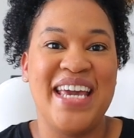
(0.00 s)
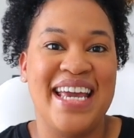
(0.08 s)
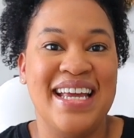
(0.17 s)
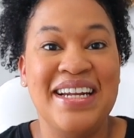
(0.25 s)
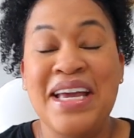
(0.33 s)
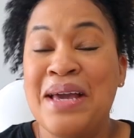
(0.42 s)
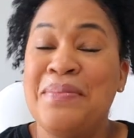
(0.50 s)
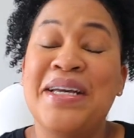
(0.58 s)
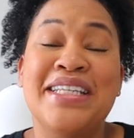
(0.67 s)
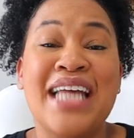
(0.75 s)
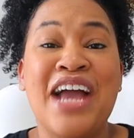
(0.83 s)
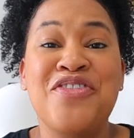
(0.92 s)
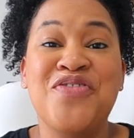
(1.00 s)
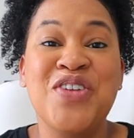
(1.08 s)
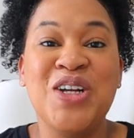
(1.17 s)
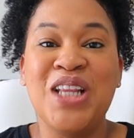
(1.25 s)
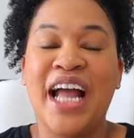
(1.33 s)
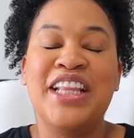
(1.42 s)
in because I
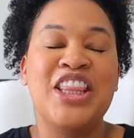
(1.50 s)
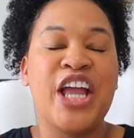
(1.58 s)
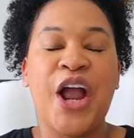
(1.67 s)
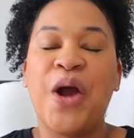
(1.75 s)
feel like they